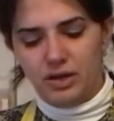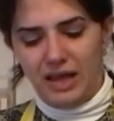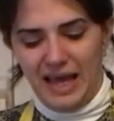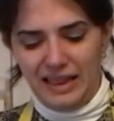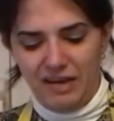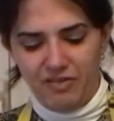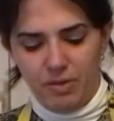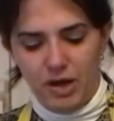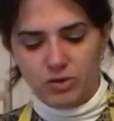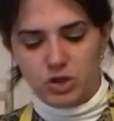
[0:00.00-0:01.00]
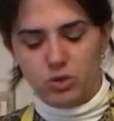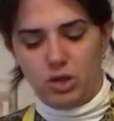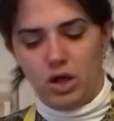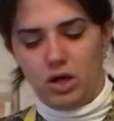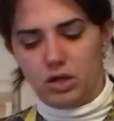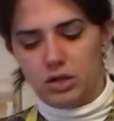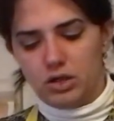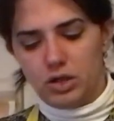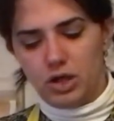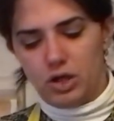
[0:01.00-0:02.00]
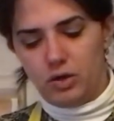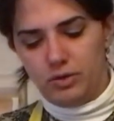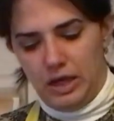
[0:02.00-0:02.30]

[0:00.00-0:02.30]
I left them out too long, you know?